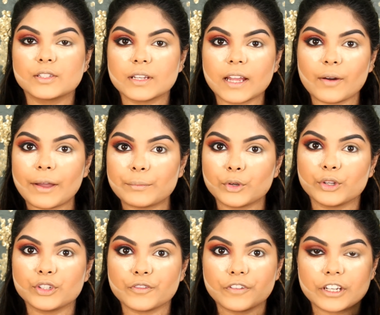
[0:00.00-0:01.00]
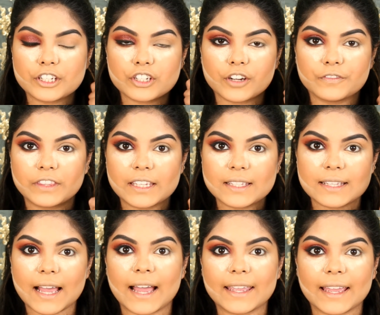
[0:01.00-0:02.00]
now I'm going to finish off this
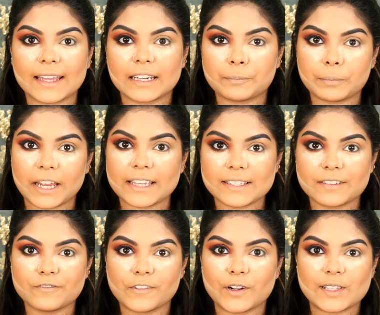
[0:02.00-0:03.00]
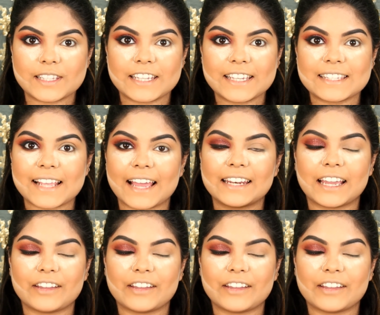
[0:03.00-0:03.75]
eye and apply some falsies, and I